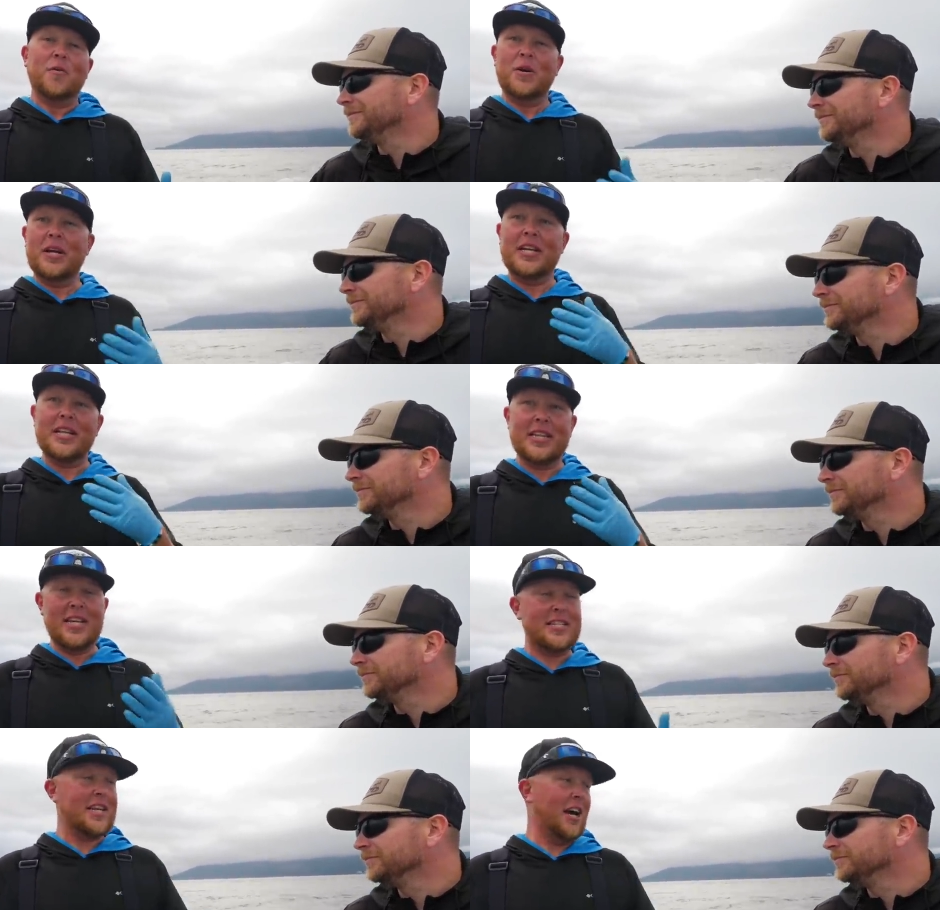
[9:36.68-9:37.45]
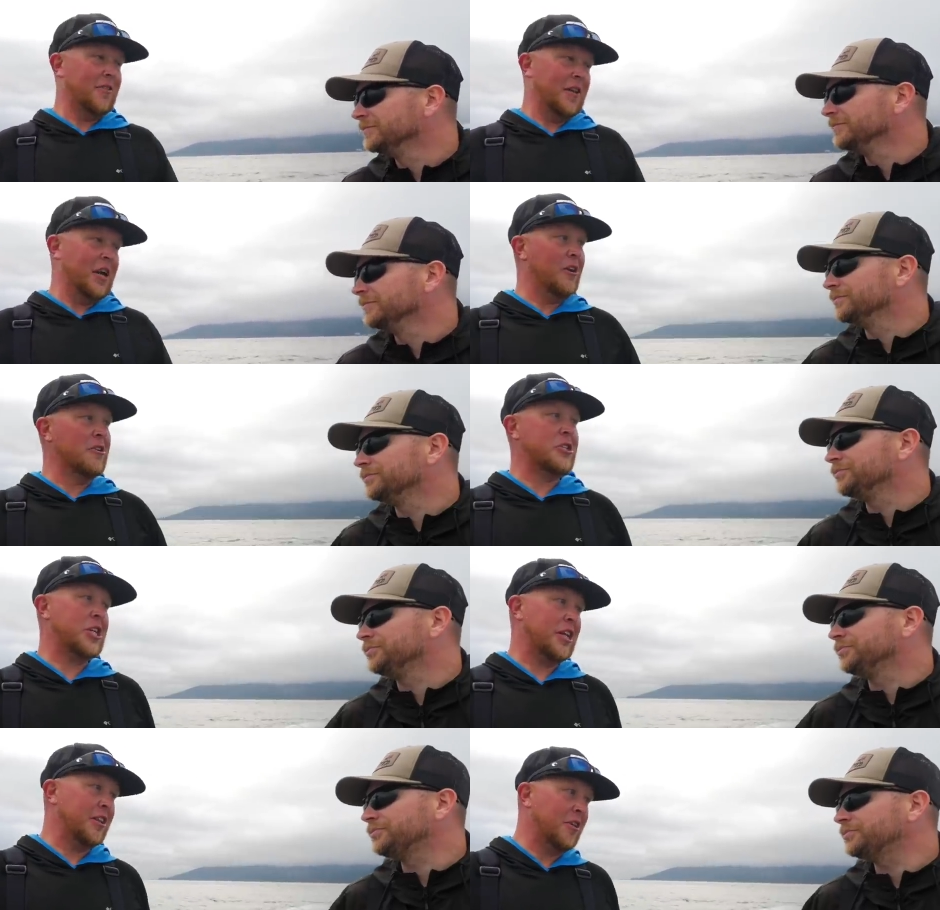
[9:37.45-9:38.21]
Speaker 1: we did this out in the
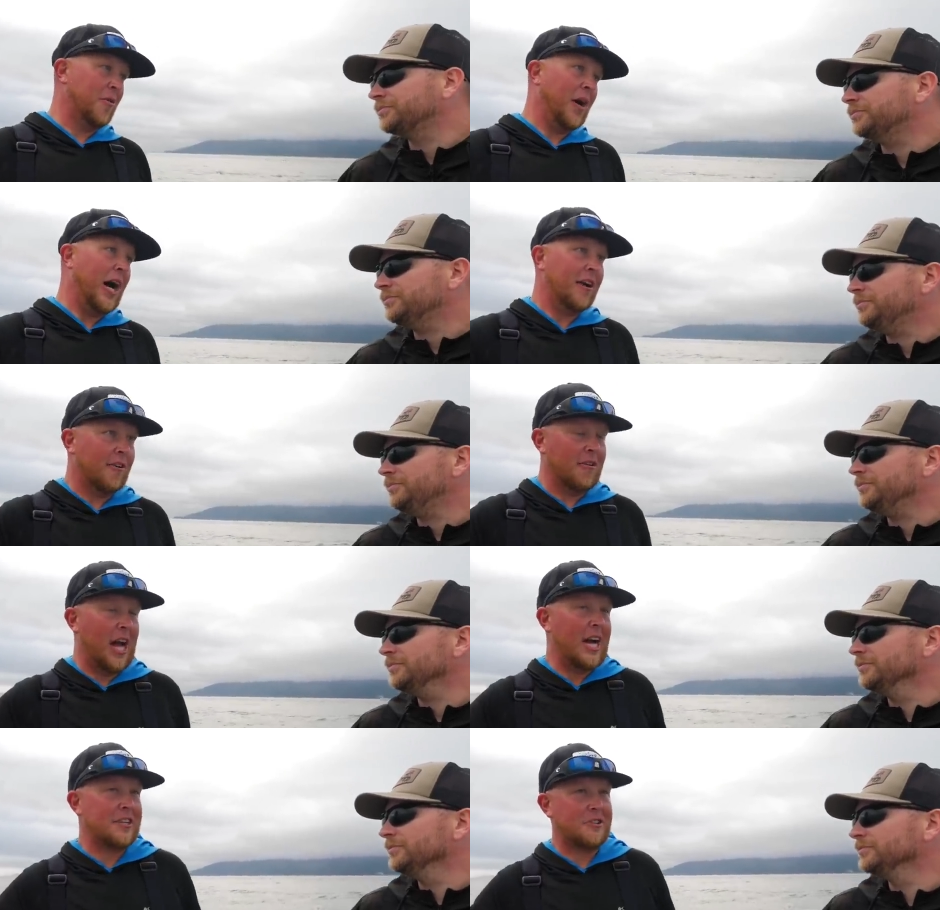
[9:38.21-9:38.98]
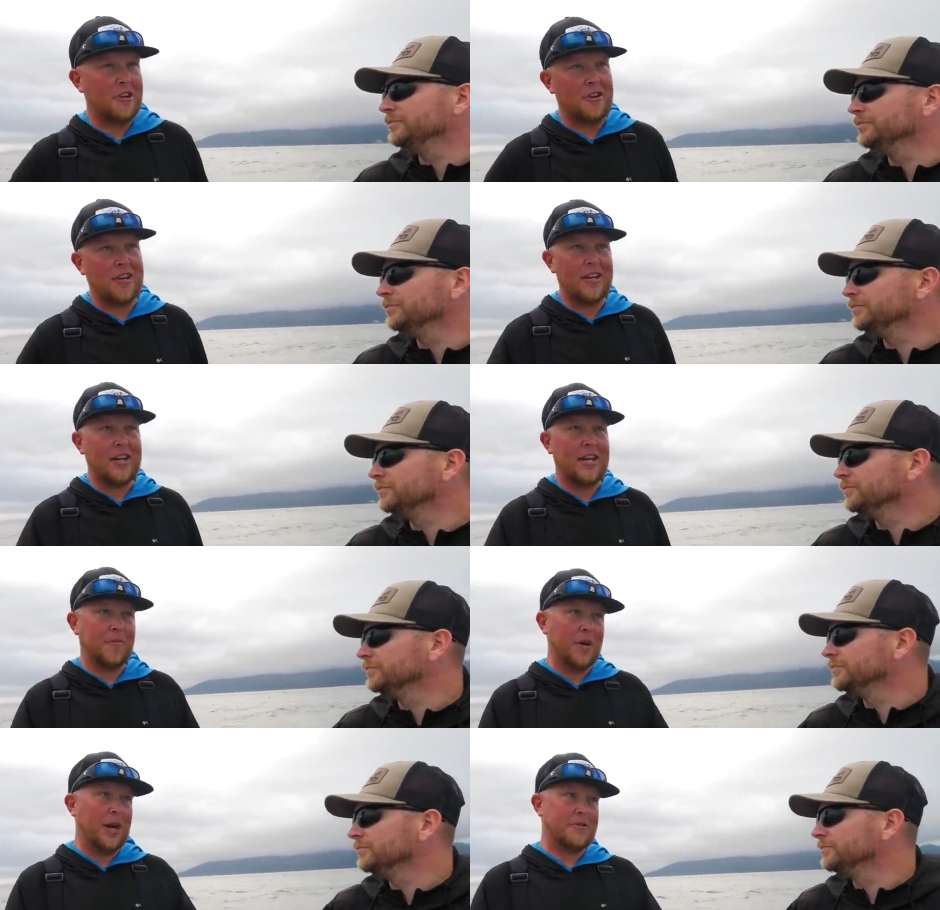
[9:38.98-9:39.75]
ocean a little while or last year
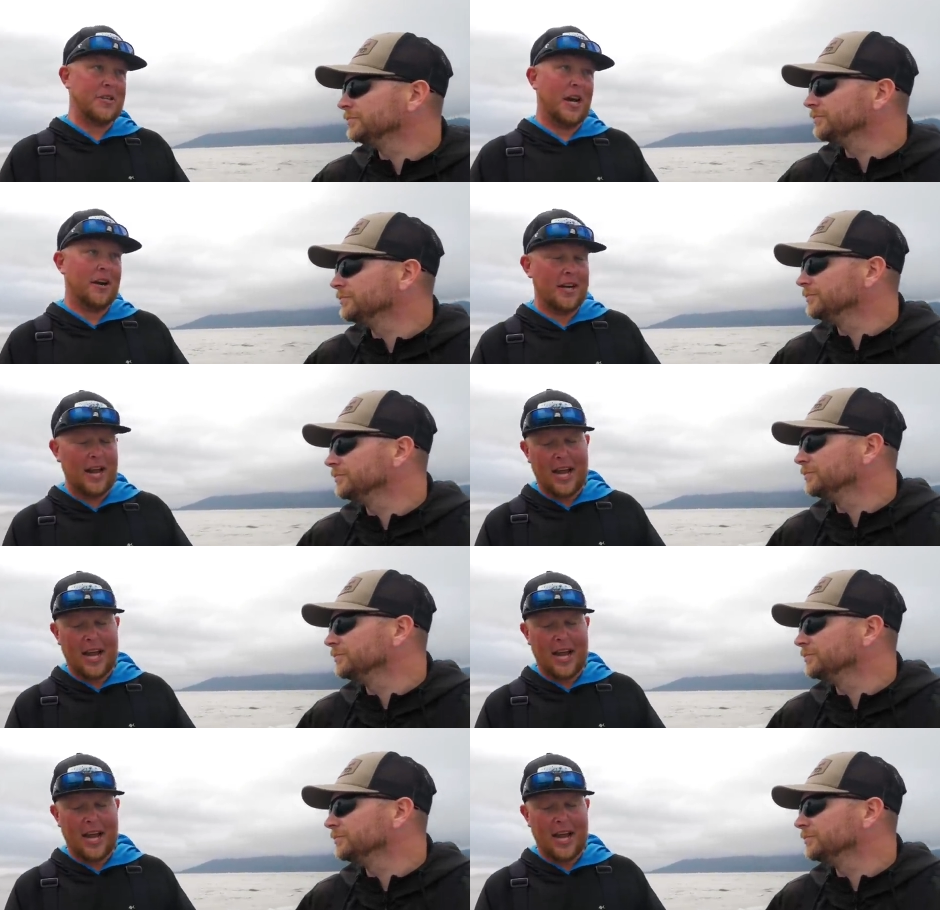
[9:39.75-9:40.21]
and when I was out in